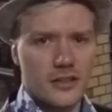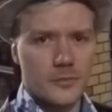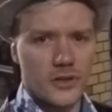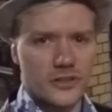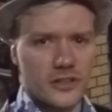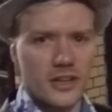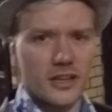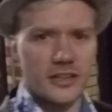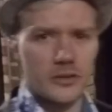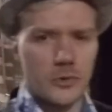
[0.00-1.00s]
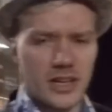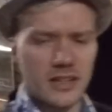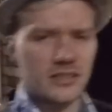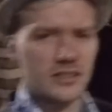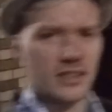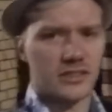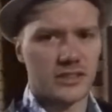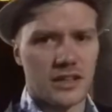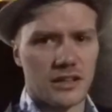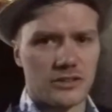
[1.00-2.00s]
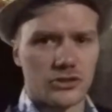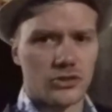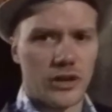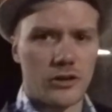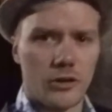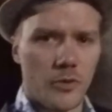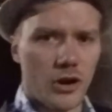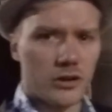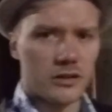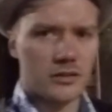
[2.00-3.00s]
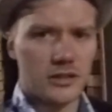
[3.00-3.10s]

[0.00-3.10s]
but in the weekends it's just a regular bar.